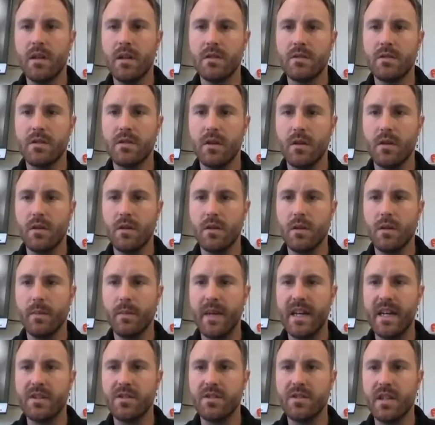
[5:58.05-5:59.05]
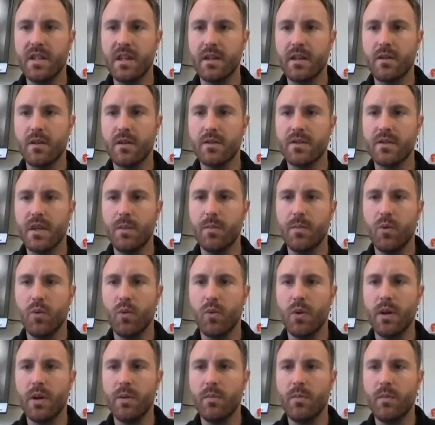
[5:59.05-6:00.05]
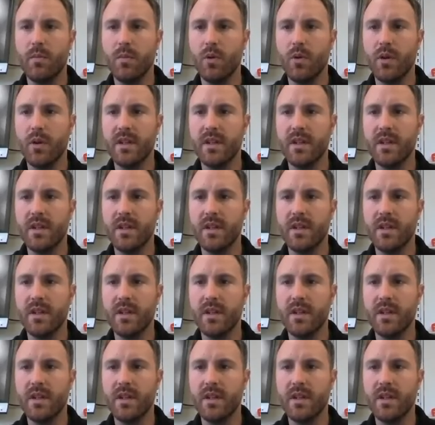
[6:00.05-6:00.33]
so imagine that it goes up 1.0